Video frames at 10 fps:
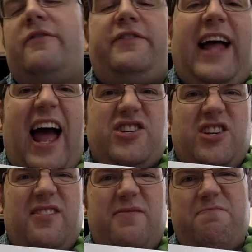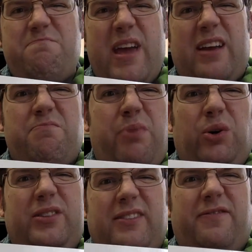flash and a big
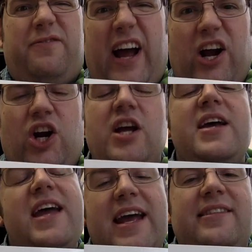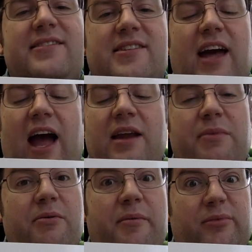bolt of fire in the sky.
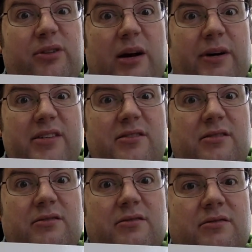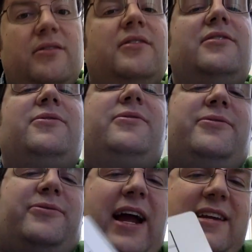Anybody remember what that was?
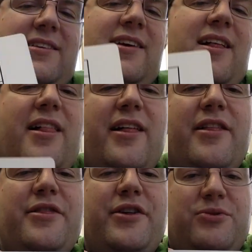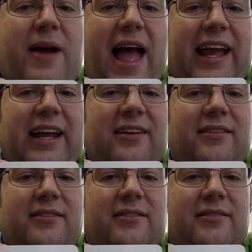Right, the dragon.
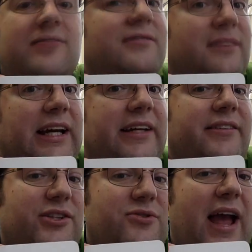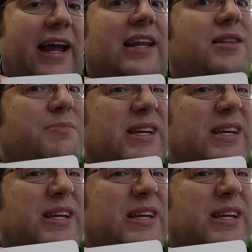Okay, the dragon and the